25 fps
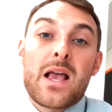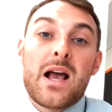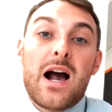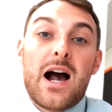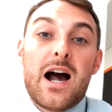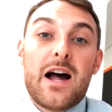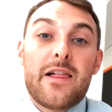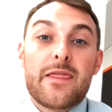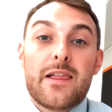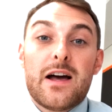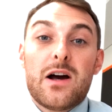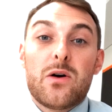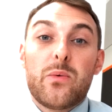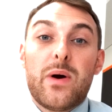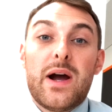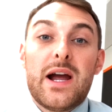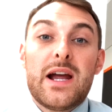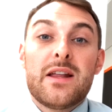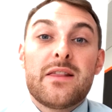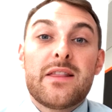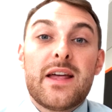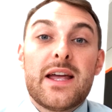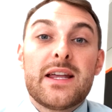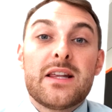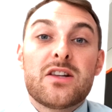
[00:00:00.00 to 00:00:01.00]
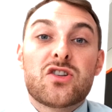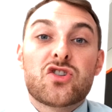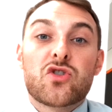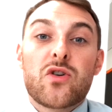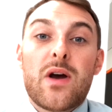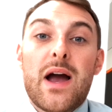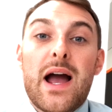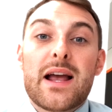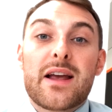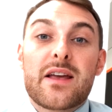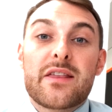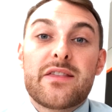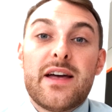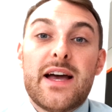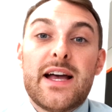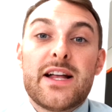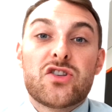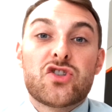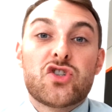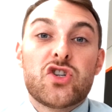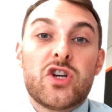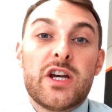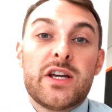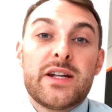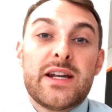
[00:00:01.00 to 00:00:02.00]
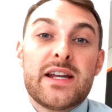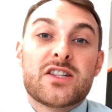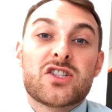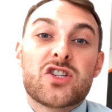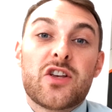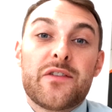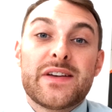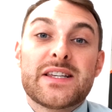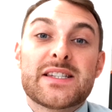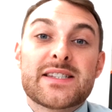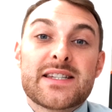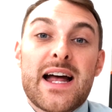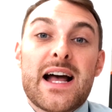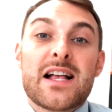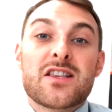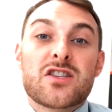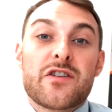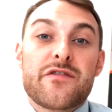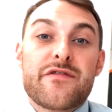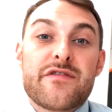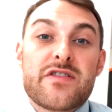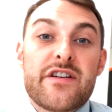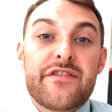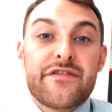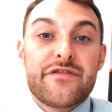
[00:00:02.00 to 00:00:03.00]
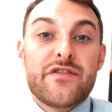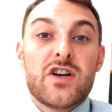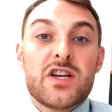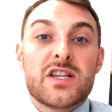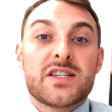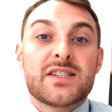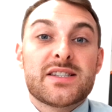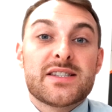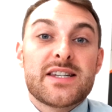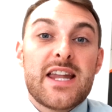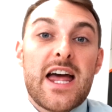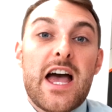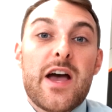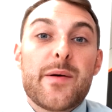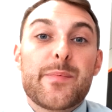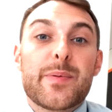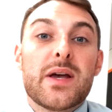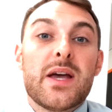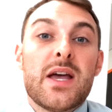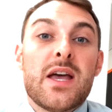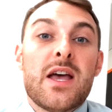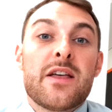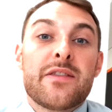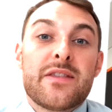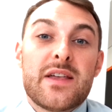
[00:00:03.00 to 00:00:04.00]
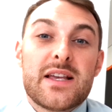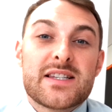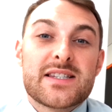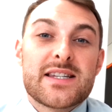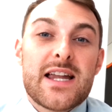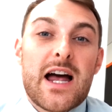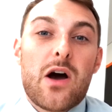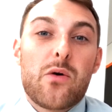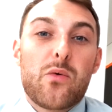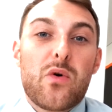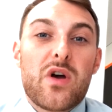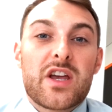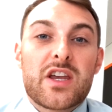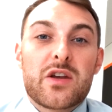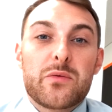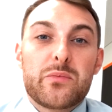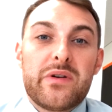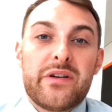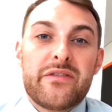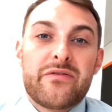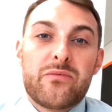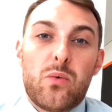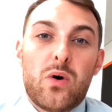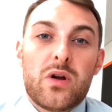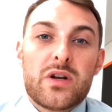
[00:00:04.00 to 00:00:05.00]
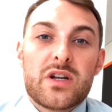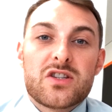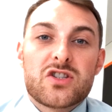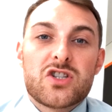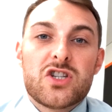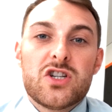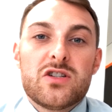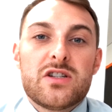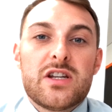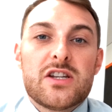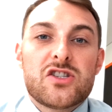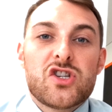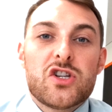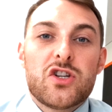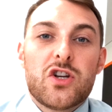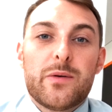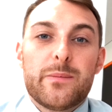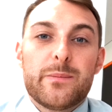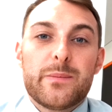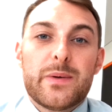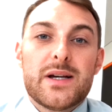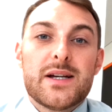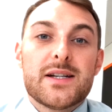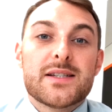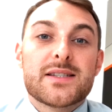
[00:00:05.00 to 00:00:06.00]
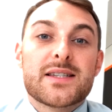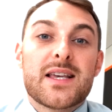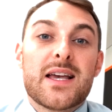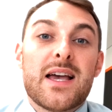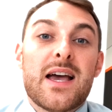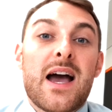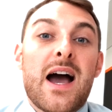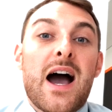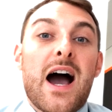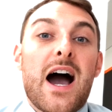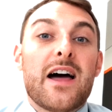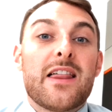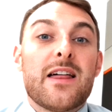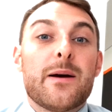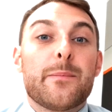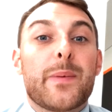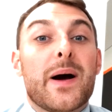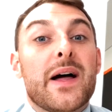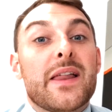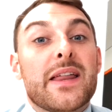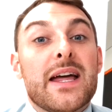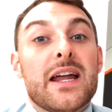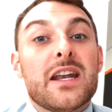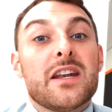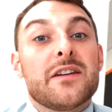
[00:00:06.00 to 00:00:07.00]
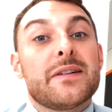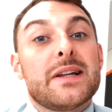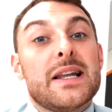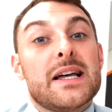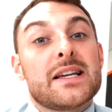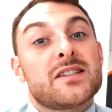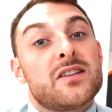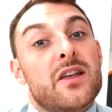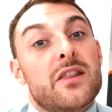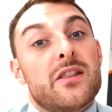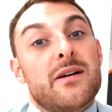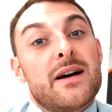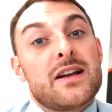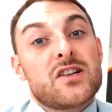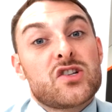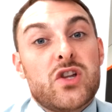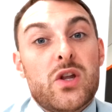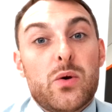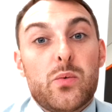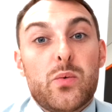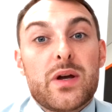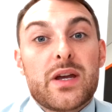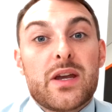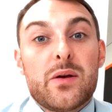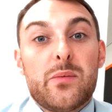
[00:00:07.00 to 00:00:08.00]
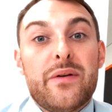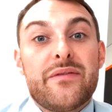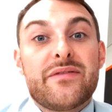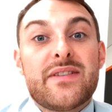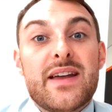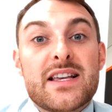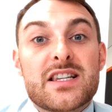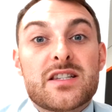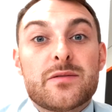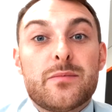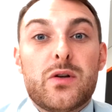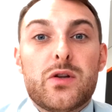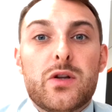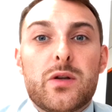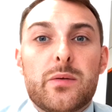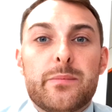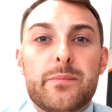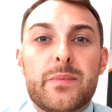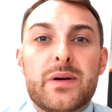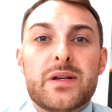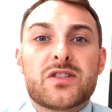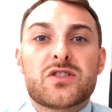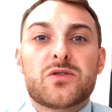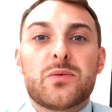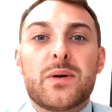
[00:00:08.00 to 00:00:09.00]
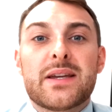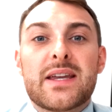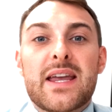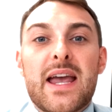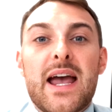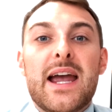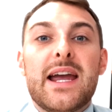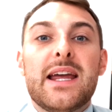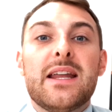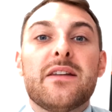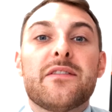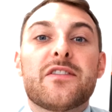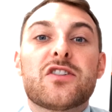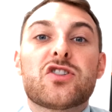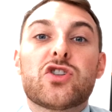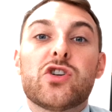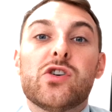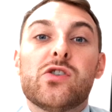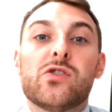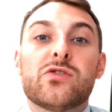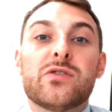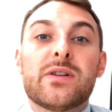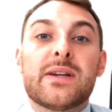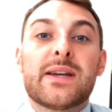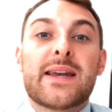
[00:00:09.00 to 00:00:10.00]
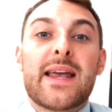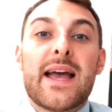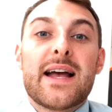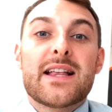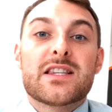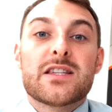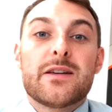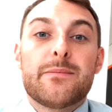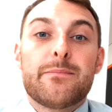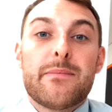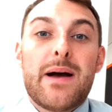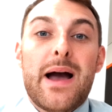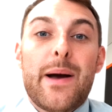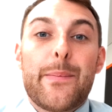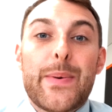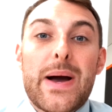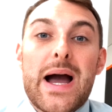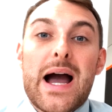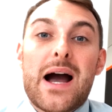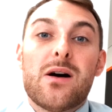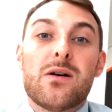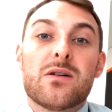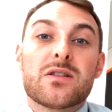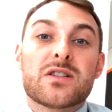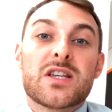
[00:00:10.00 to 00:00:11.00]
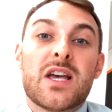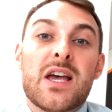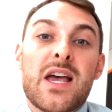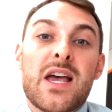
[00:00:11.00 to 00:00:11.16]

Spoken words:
And that way they track their journey. So they start off at the first step, they start working with 1 and 2 digit numbers, and then by the end of a lesson they're actually working with decimal numbers. So again, the children get to map out